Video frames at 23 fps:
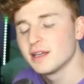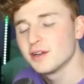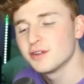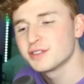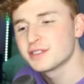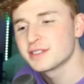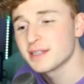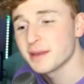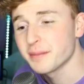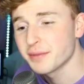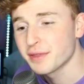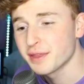
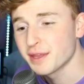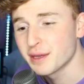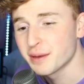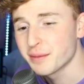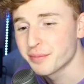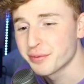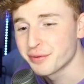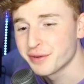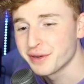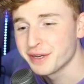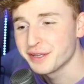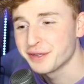Here's something
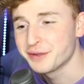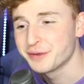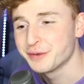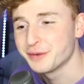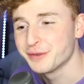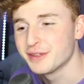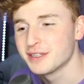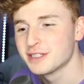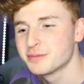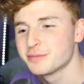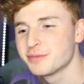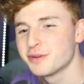pretty
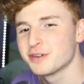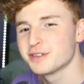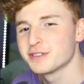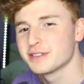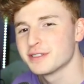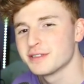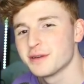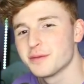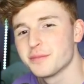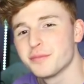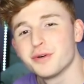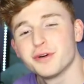cool. This
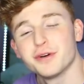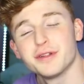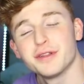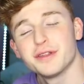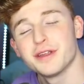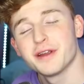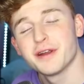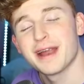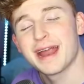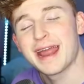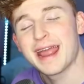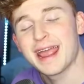person put
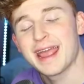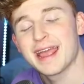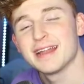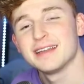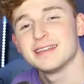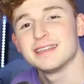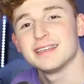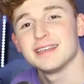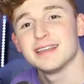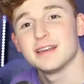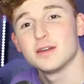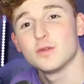their
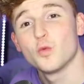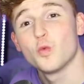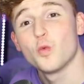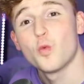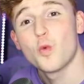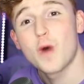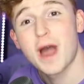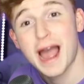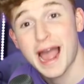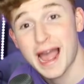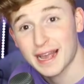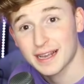hand in
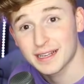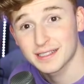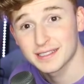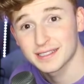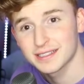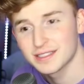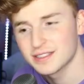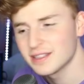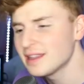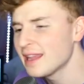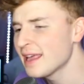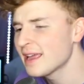
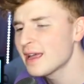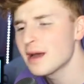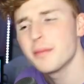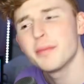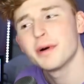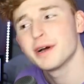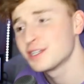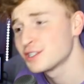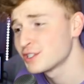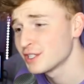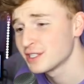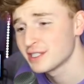wax, like a
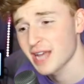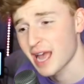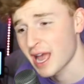bunch of